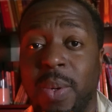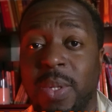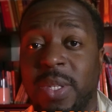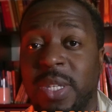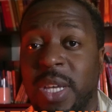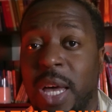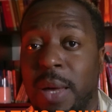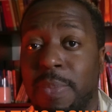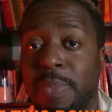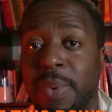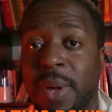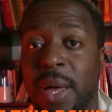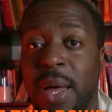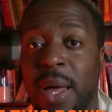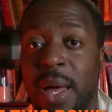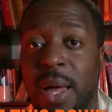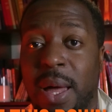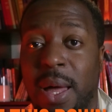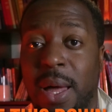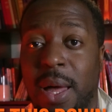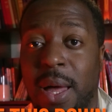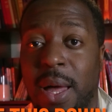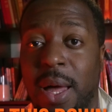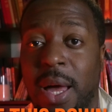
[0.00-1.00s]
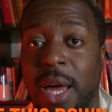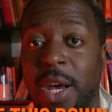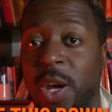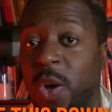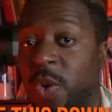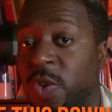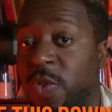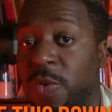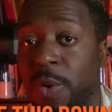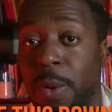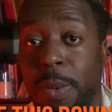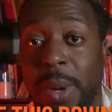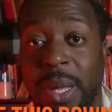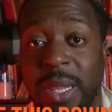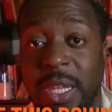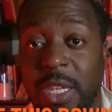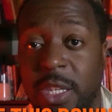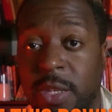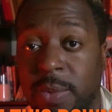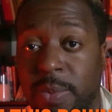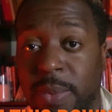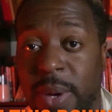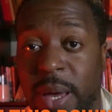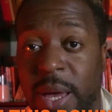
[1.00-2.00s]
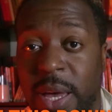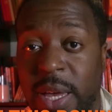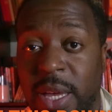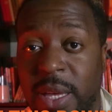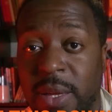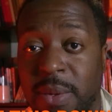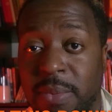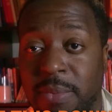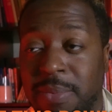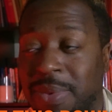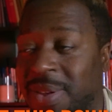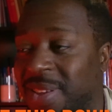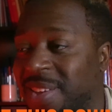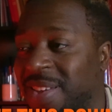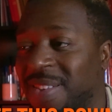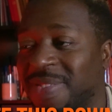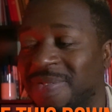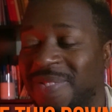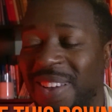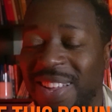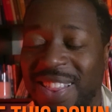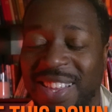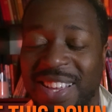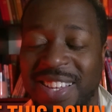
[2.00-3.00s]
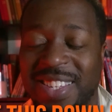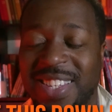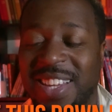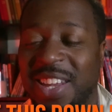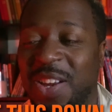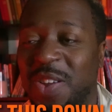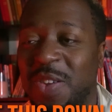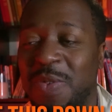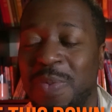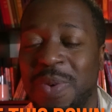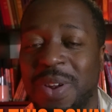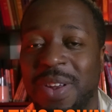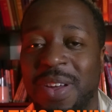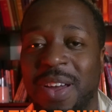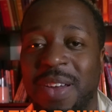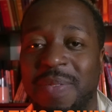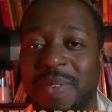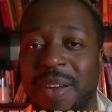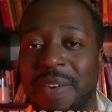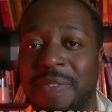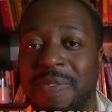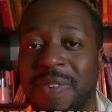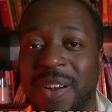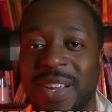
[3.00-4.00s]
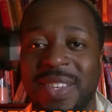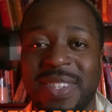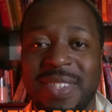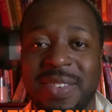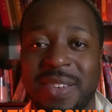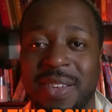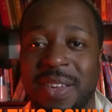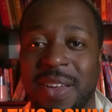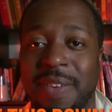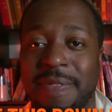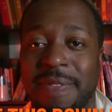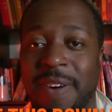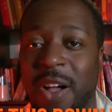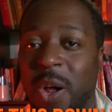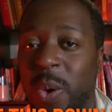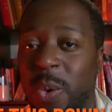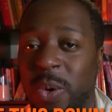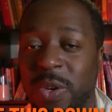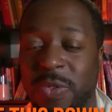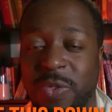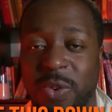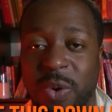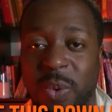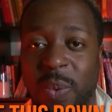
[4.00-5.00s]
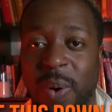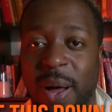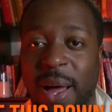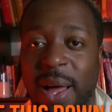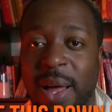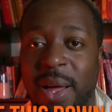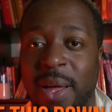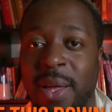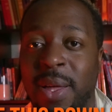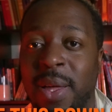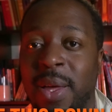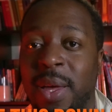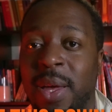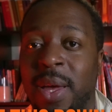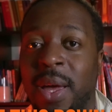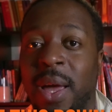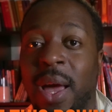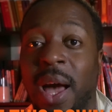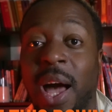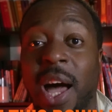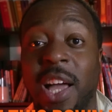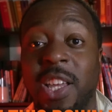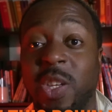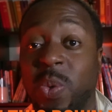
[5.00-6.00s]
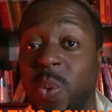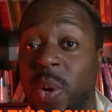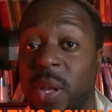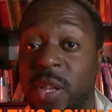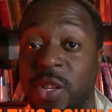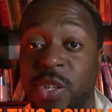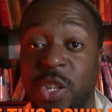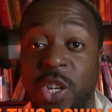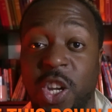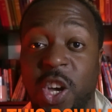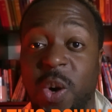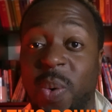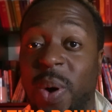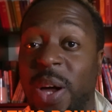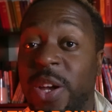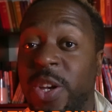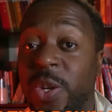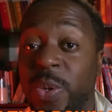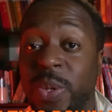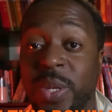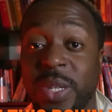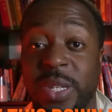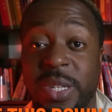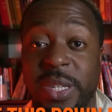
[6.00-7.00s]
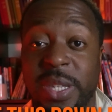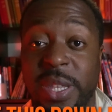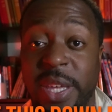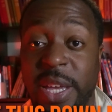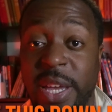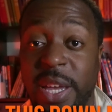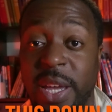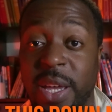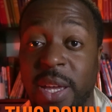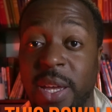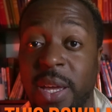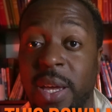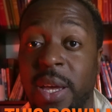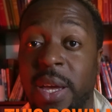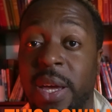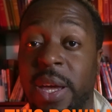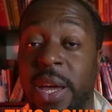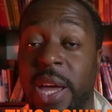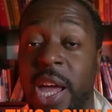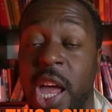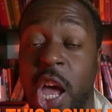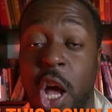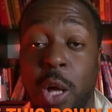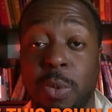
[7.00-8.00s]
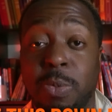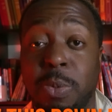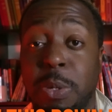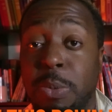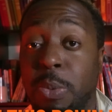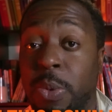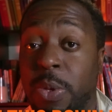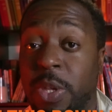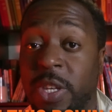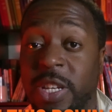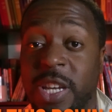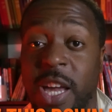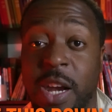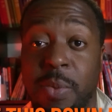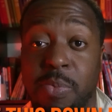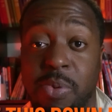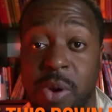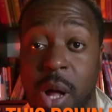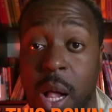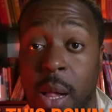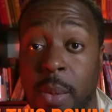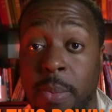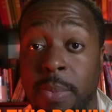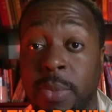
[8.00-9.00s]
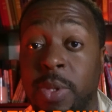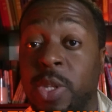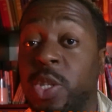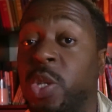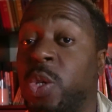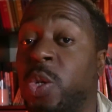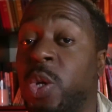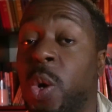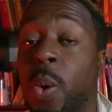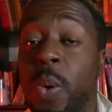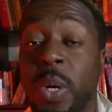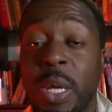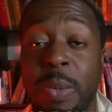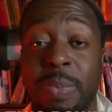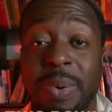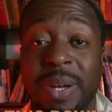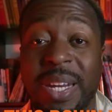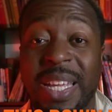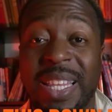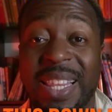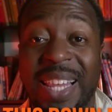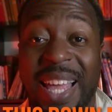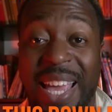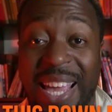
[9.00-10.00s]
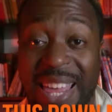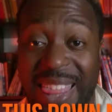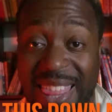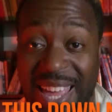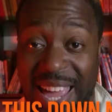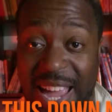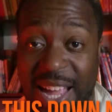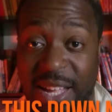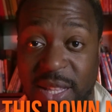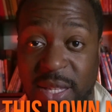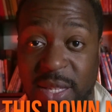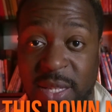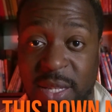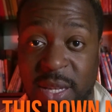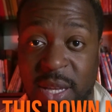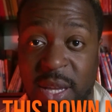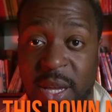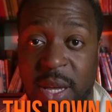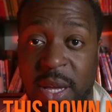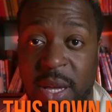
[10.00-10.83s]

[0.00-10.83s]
what's up? I know you've been on my list, my list. I know you've been on my friends' followers for a while. I just want to let you know I do this thing. It helps people with this kind of problem. Do you know anybody like that?